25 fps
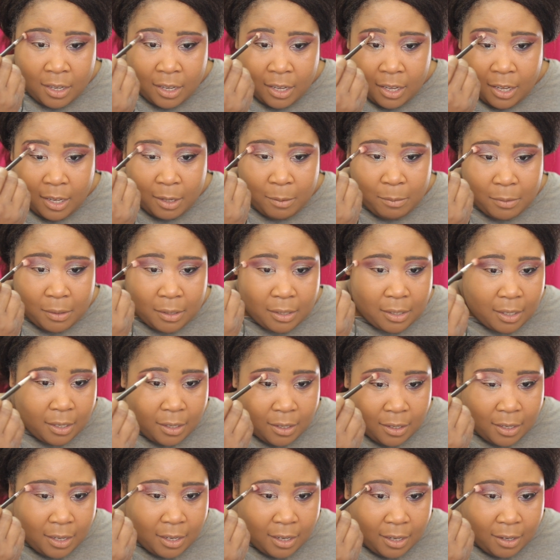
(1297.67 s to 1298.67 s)
I'm
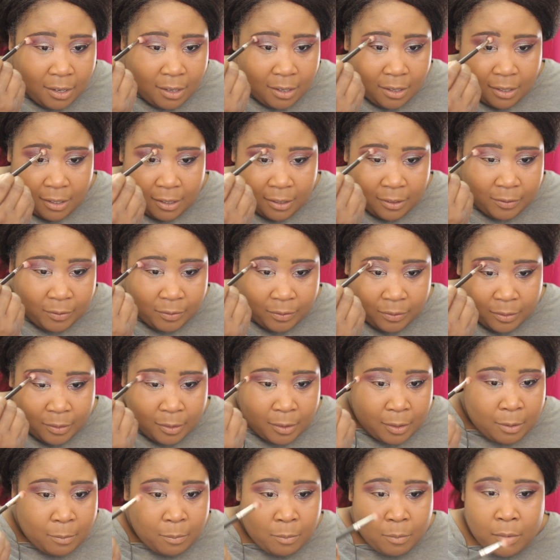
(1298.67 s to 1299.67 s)
stuck here.
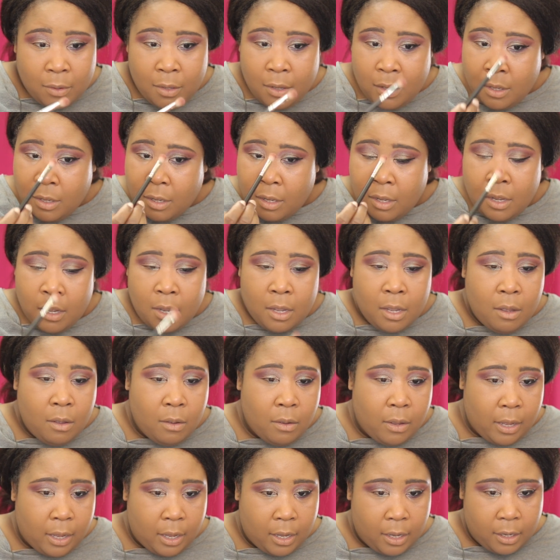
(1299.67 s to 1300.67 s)

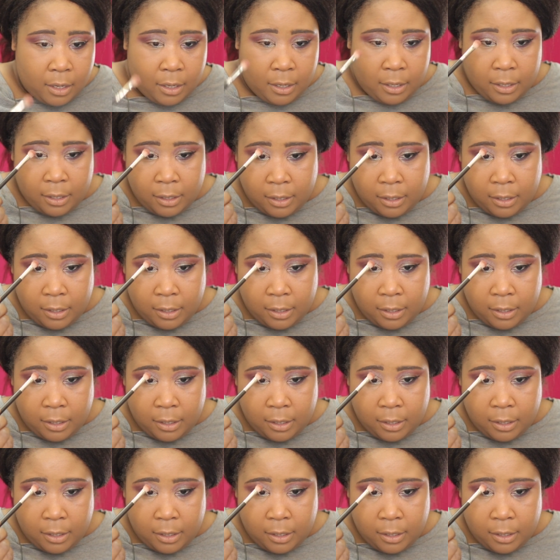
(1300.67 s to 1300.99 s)
Okay.